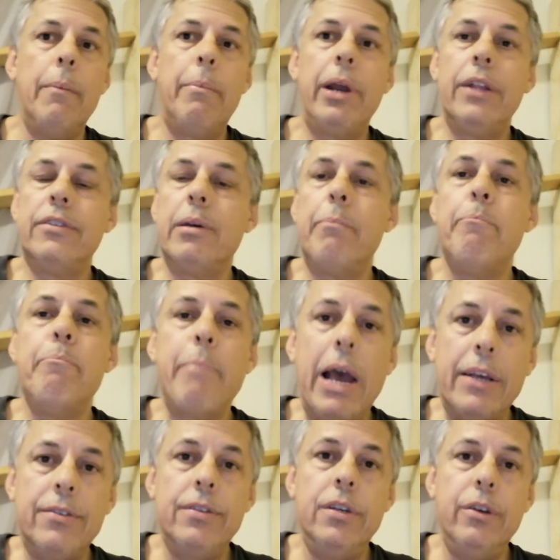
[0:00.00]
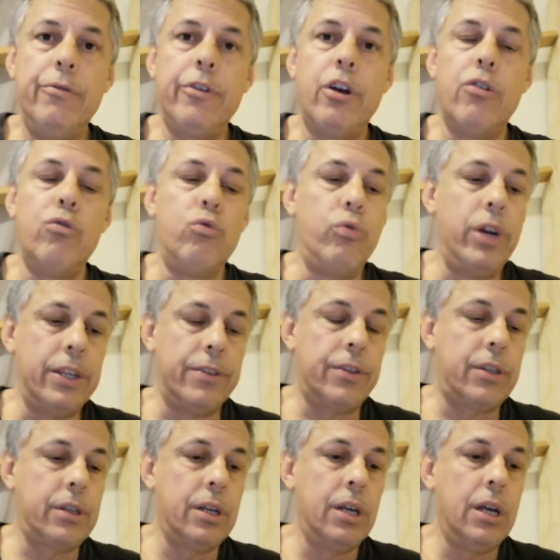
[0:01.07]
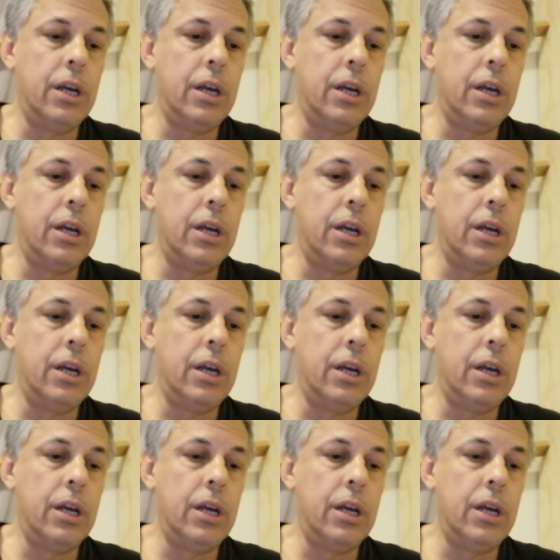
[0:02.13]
but it's a massive risk.